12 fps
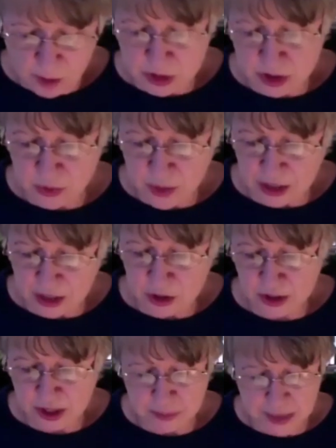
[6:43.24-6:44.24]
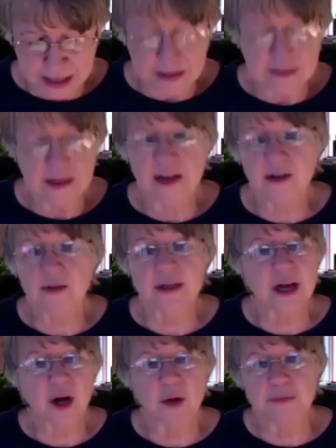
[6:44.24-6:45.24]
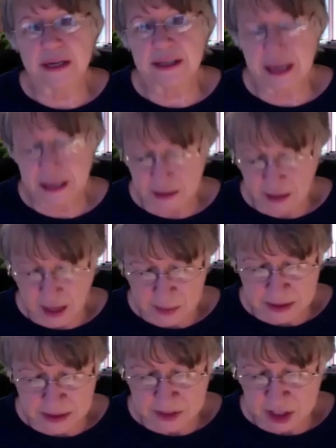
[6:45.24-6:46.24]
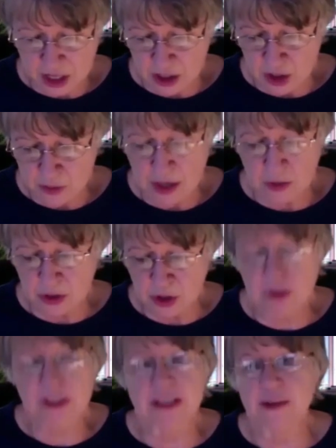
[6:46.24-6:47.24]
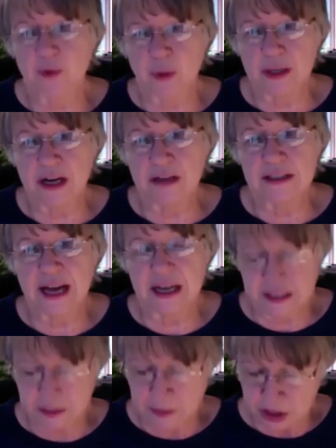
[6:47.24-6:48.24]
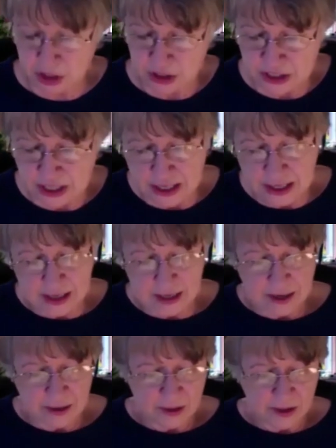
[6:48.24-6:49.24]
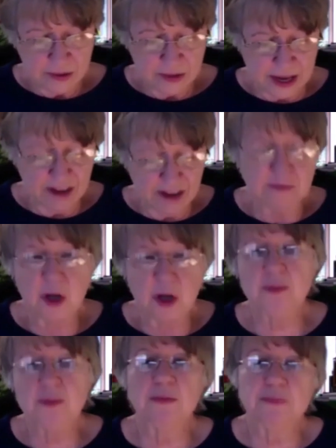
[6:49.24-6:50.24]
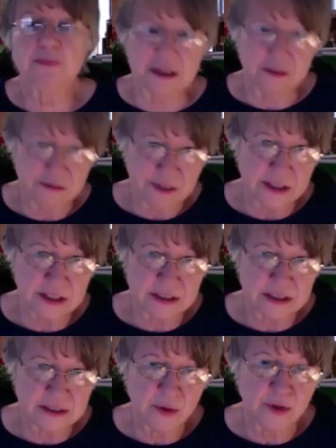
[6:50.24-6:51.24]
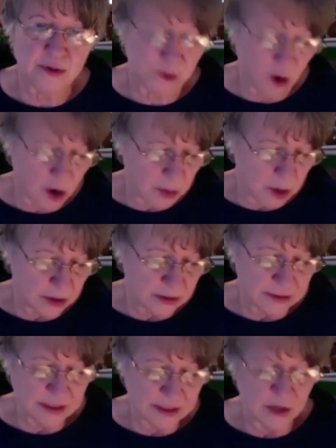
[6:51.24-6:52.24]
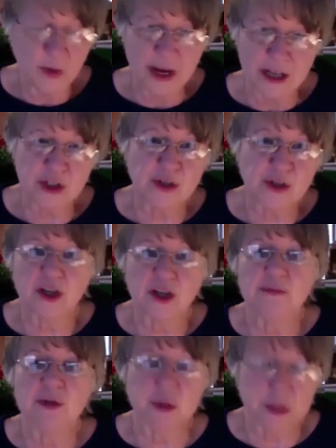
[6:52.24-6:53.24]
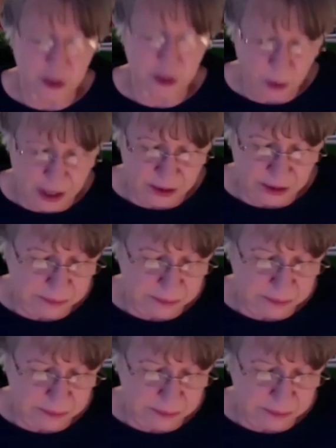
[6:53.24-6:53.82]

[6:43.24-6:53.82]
and ranchers can make not only help mitigate climate change by reducing greenhouse gas emissions, they have multiple benefits for the farmer and rancher and the community around them.